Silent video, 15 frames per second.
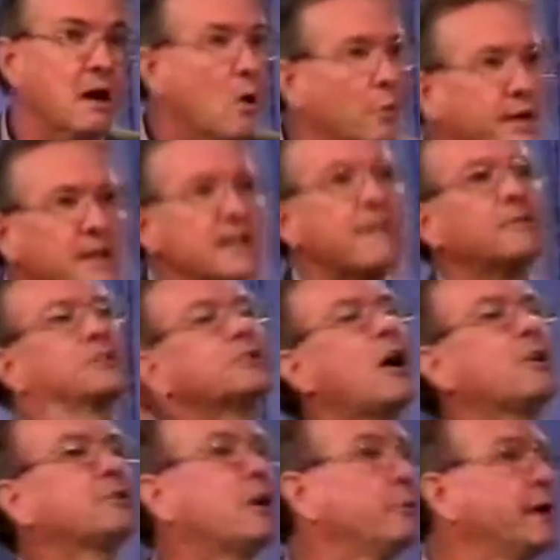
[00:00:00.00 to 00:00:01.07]
We can never
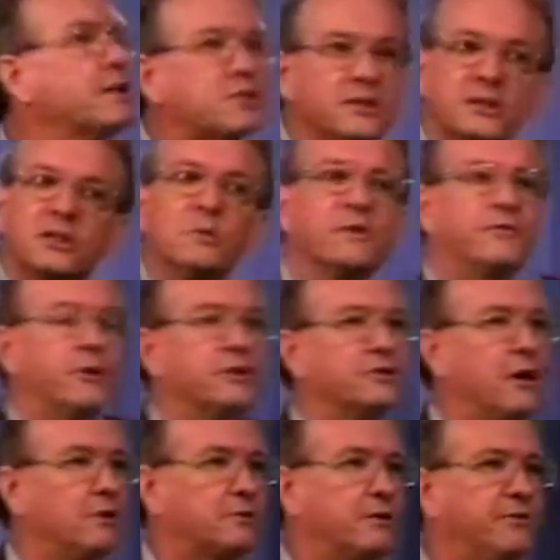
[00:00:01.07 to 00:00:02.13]
salt our region until we first
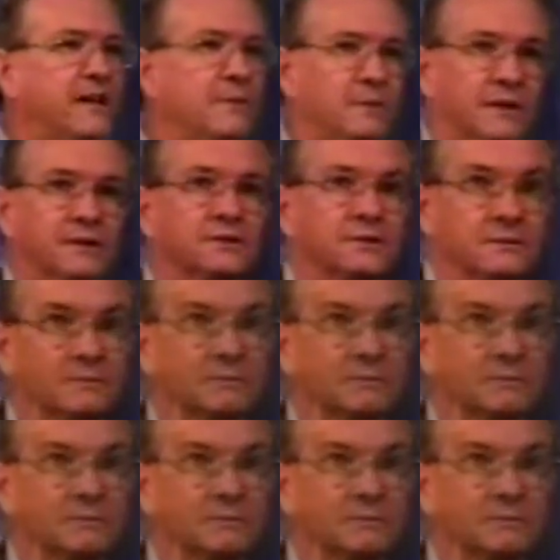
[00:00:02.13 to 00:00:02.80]
salt our families.